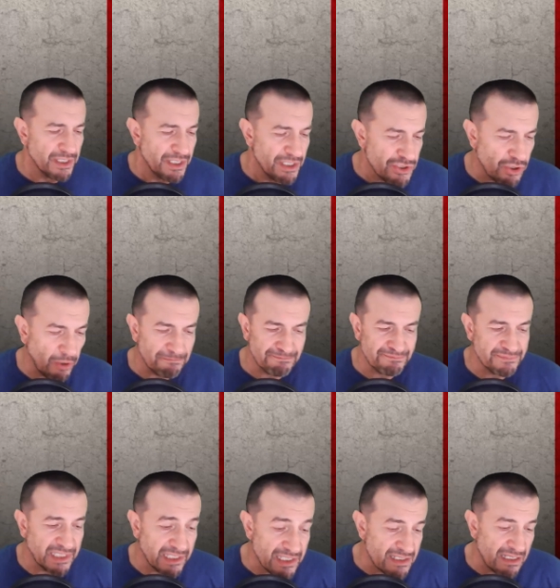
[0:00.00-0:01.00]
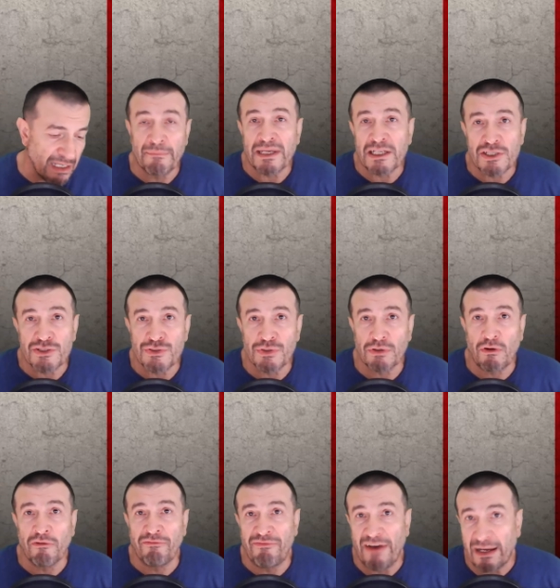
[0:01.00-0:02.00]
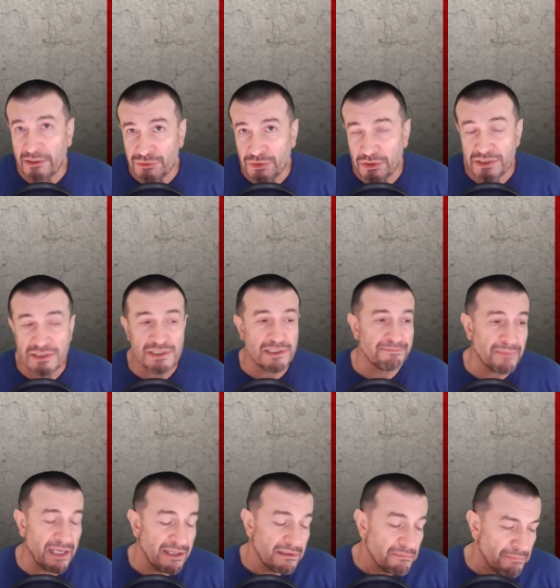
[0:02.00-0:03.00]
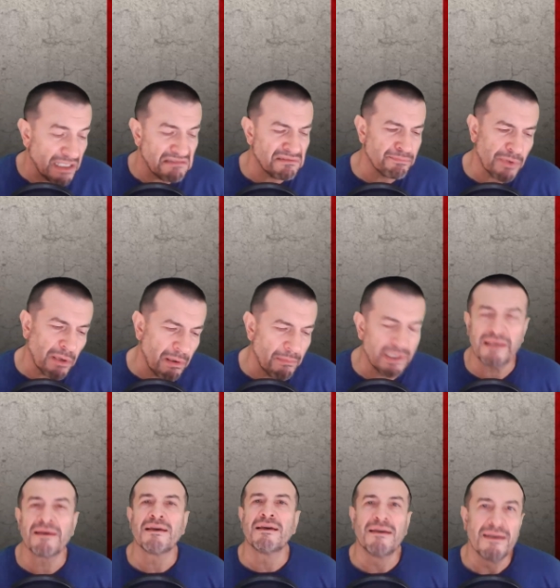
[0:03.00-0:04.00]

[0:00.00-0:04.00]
So there is a mixture of factors, and but probably